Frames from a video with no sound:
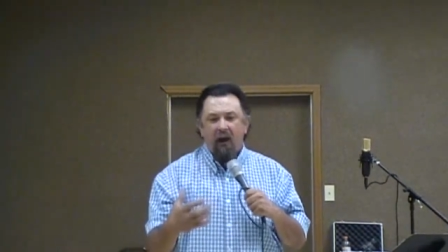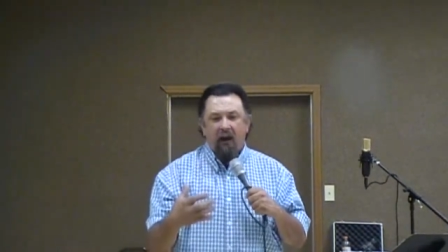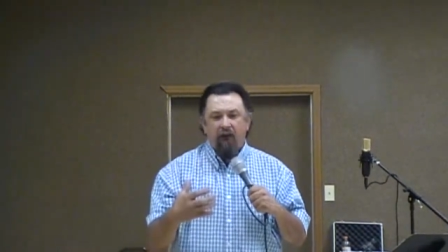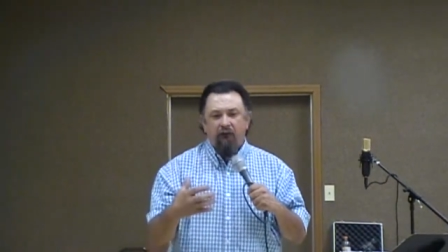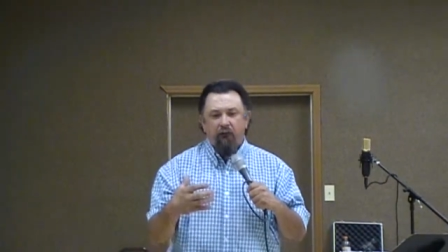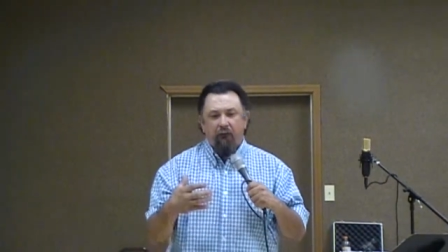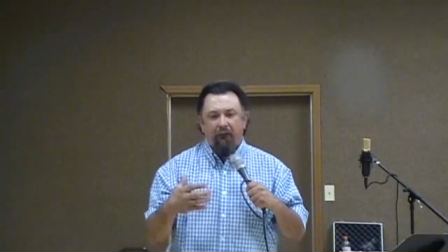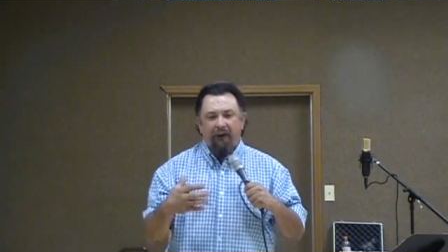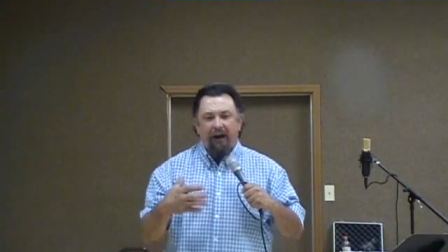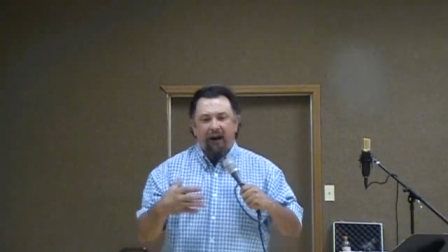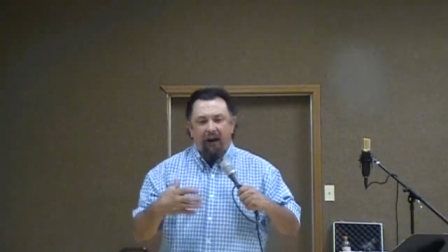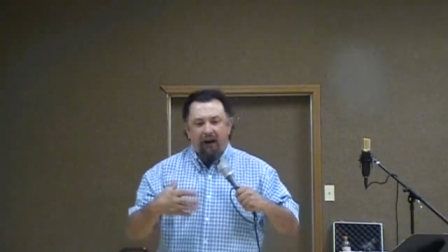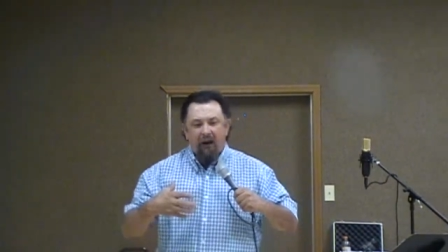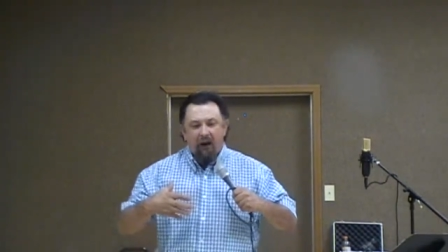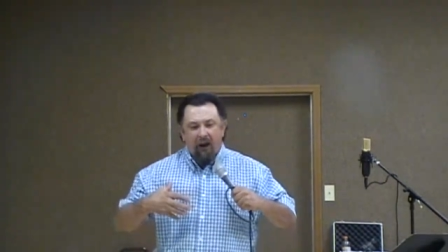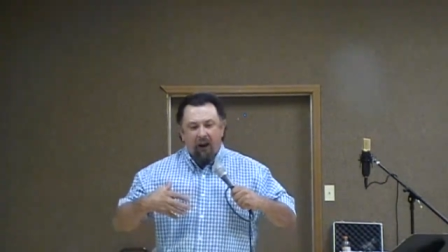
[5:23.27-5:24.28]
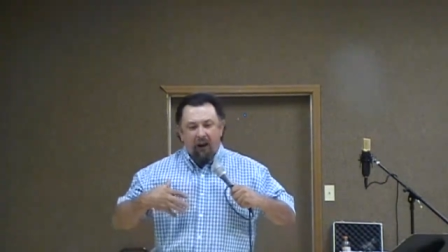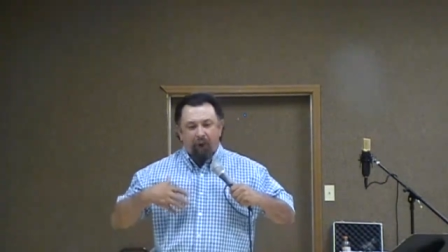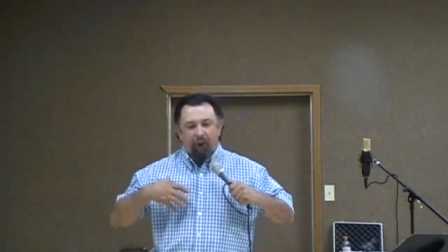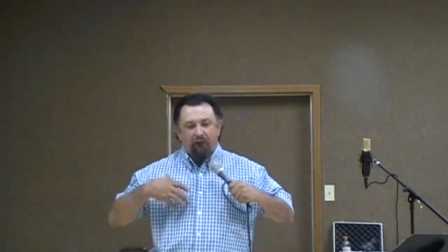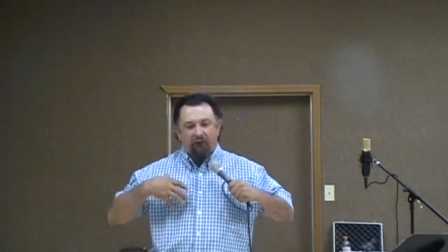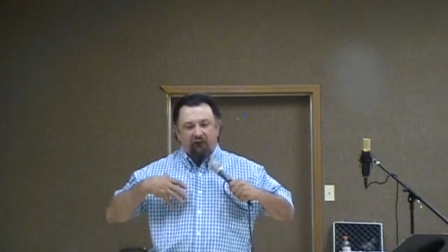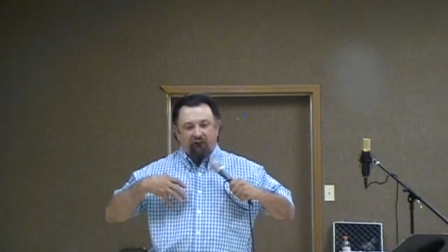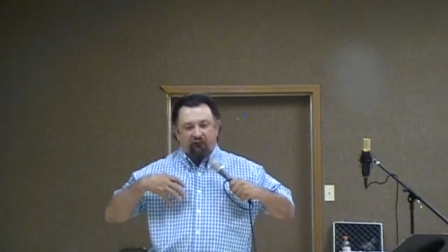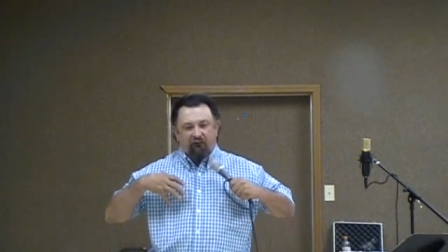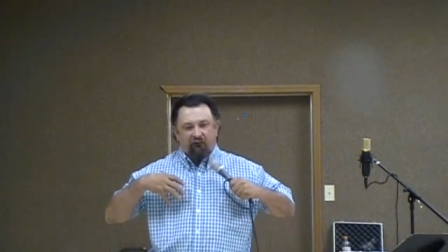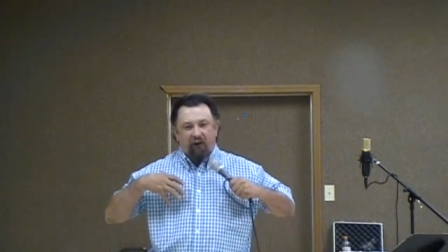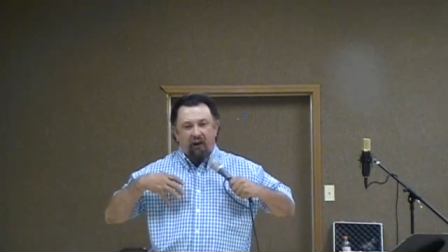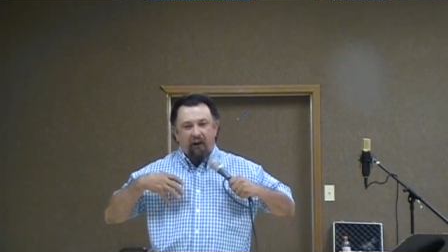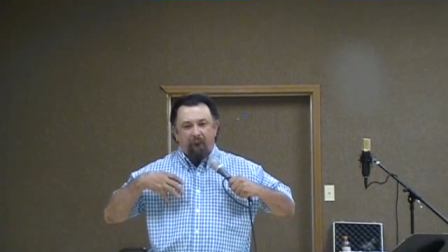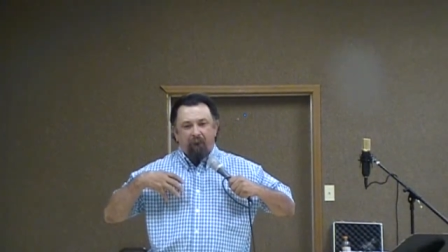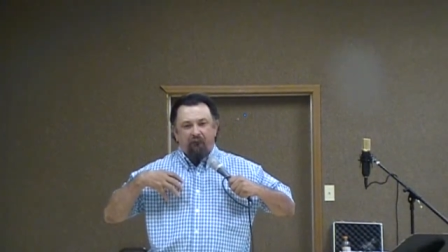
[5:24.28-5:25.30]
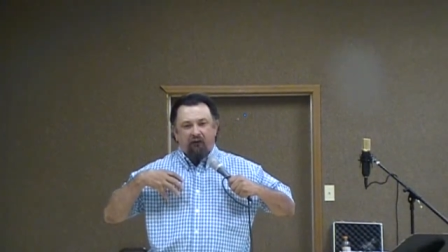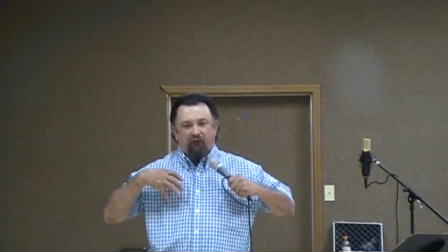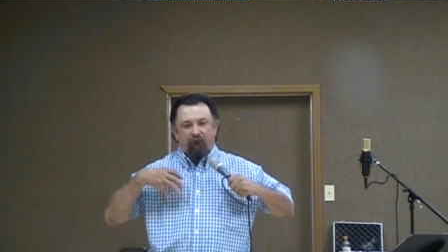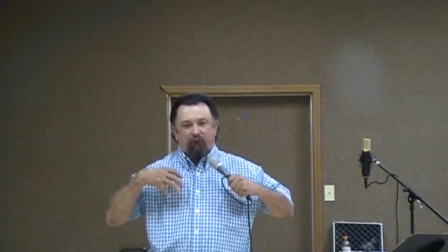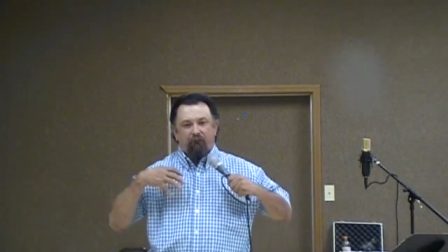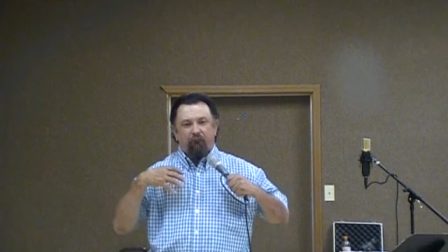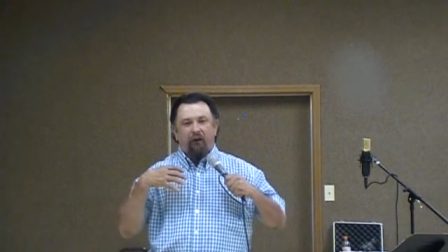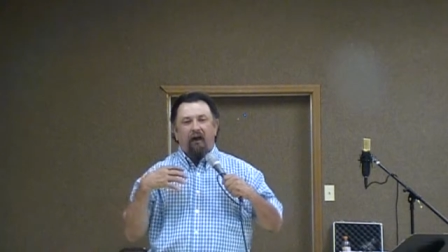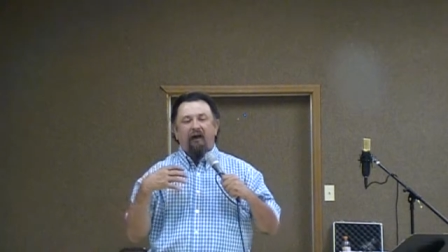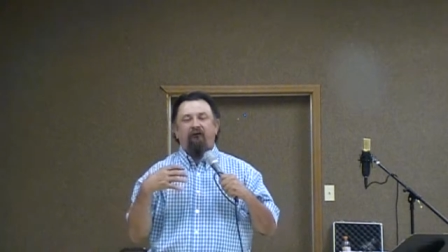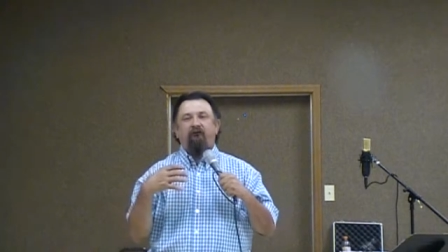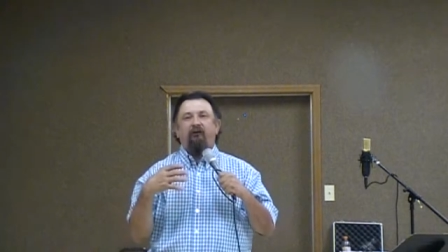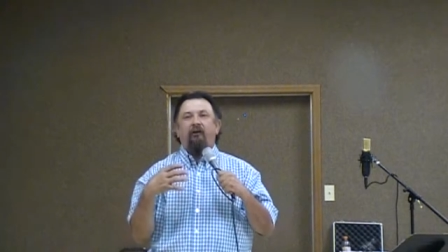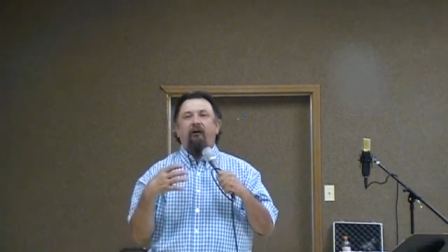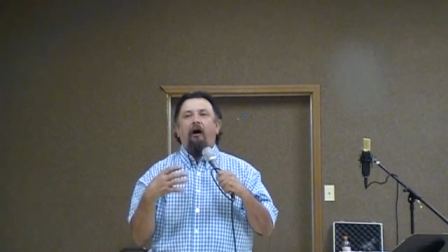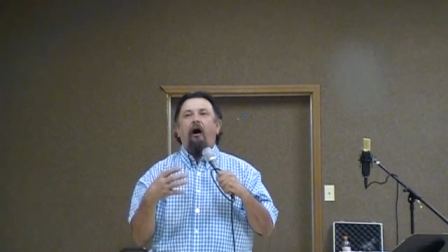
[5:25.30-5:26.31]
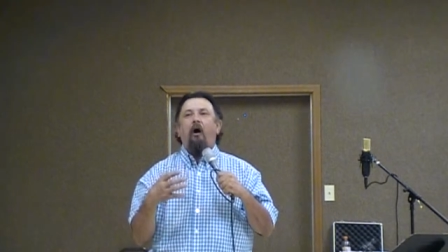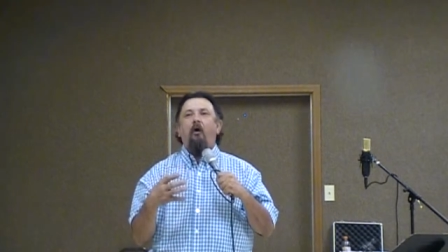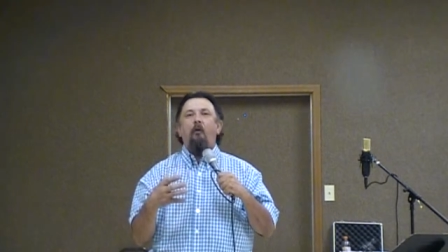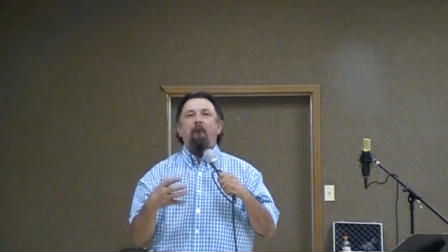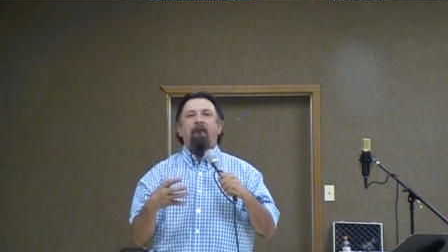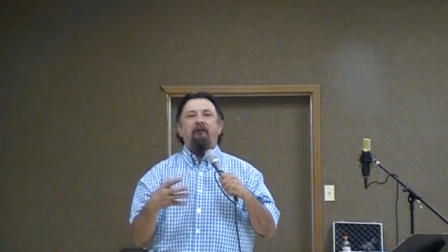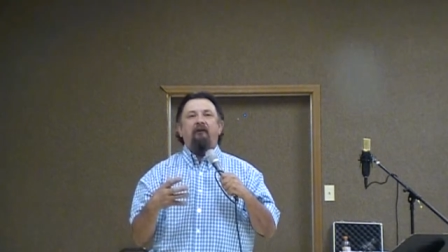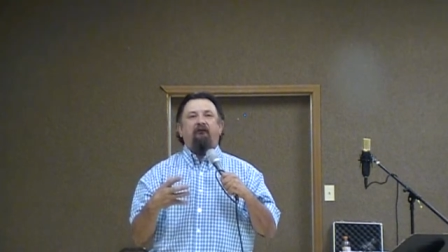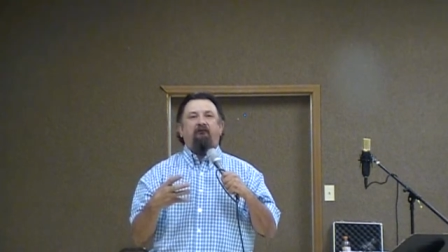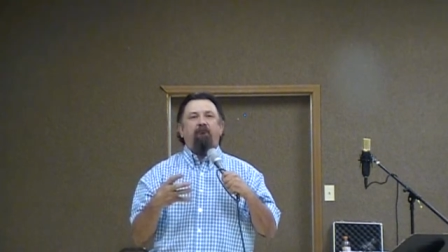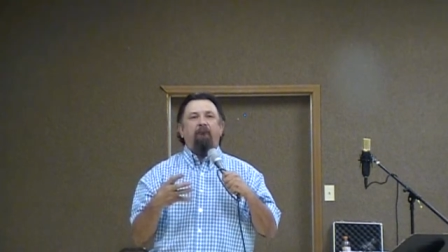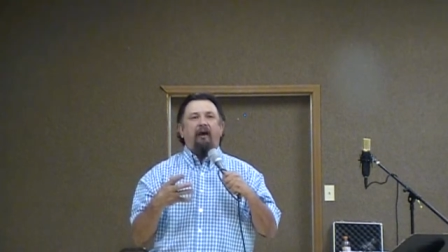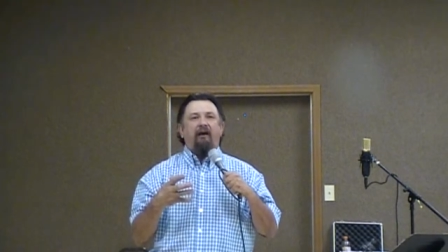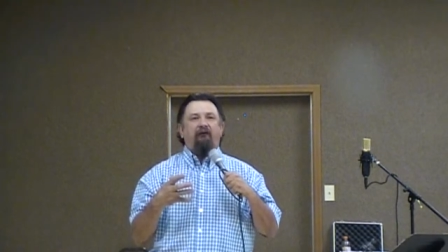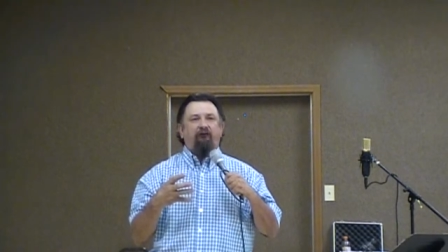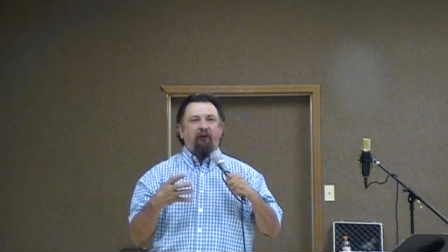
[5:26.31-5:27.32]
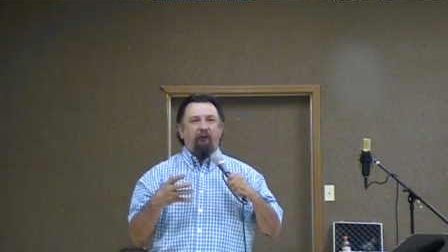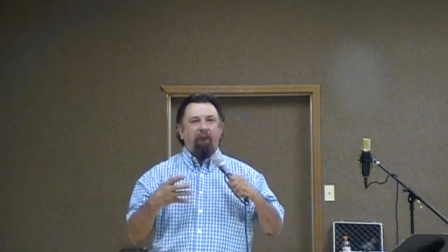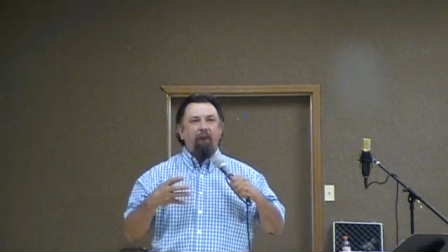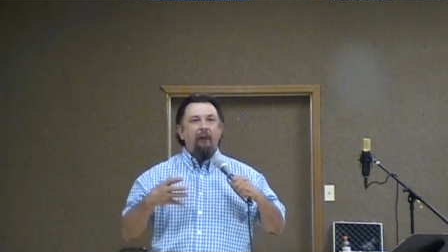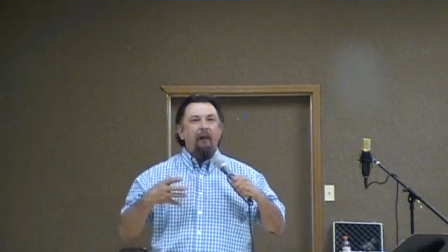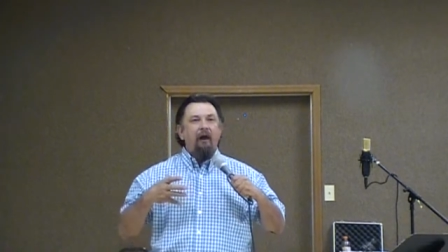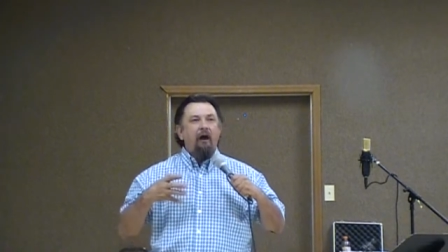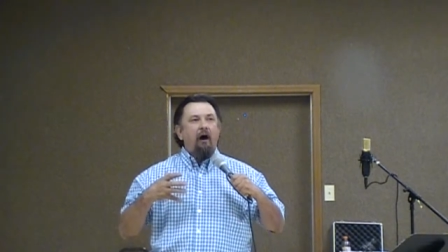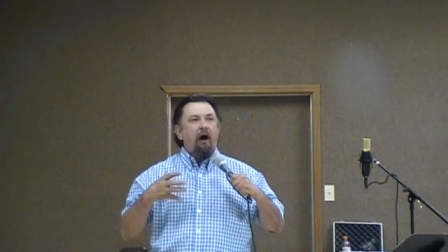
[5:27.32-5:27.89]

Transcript: and you and I have received this blessed hope, this blessed